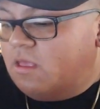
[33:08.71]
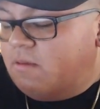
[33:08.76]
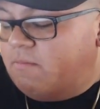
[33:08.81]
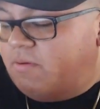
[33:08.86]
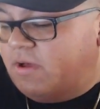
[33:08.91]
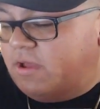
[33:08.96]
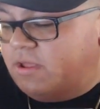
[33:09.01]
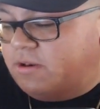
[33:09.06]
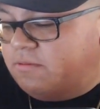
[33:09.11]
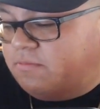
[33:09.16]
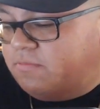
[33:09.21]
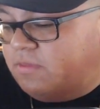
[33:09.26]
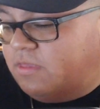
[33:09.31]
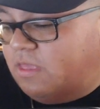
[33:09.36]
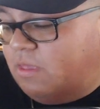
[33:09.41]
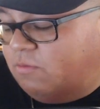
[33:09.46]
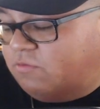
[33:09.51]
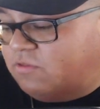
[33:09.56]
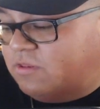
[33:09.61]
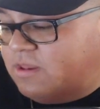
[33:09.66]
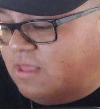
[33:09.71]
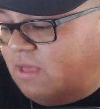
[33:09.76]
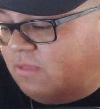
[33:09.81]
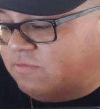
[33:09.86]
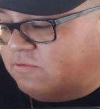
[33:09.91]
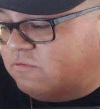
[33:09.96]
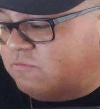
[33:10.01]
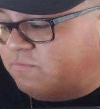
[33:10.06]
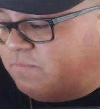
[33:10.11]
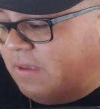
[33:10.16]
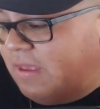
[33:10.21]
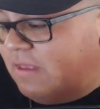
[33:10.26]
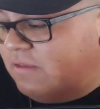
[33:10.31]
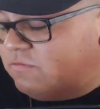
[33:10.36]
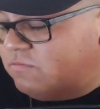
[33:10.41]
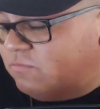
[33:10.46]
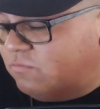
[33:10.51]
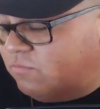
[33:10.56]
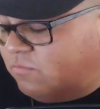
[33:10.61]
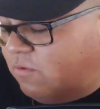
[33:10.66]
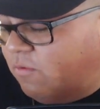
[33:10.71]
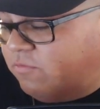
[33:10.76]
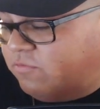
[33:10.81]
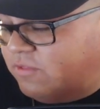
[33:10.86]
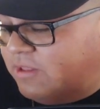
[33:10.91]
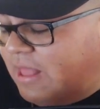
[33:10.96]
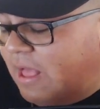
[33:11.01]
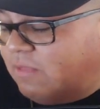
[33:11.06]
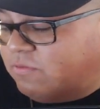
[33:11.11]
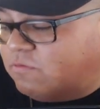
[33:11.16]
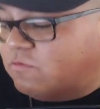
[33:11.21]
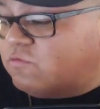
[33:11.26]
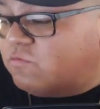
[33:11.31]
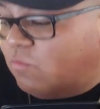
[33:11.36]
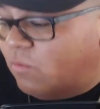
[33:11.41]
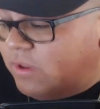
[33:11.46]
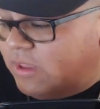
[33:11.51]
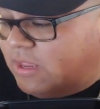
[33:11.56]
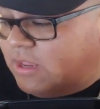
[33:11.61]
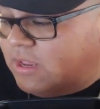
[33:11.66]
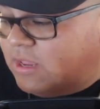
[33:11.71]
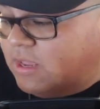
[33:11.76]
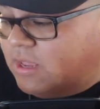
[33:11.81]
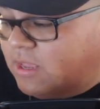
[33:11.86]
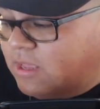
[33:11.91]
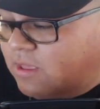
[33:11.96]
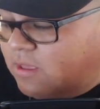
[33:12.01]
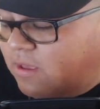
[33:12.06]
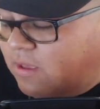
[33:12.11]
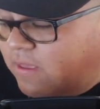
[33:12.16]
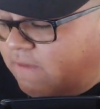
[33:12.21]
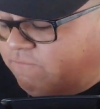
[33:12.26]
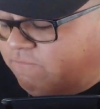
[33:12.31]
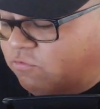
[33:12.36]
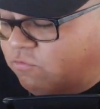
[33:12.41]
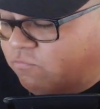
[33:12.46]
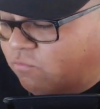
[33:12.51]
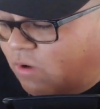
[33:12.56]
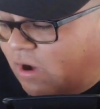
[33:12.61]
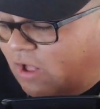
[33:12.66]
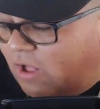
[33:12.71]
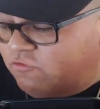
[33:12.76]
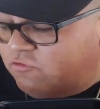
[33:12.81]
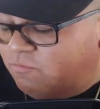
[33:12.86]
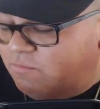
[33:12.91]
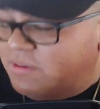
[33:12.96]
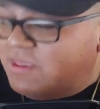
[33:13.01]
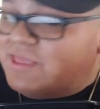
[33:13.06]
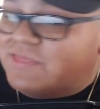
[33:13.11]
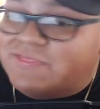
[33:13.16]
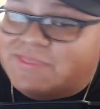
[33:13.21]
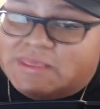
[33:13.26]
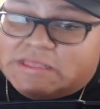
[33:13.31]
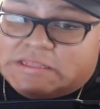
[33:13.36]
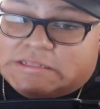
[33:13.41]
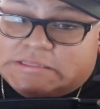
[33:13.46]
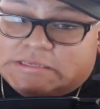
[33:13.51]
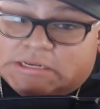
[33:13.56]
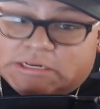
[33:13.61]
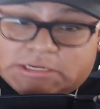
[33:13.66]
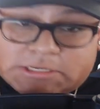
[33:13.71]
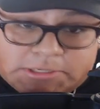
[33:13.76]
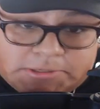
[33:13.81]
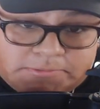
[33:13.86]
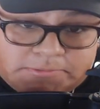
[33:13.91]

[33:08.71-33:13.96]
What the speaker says: But it was announced this week, if you've watched Being the Elite,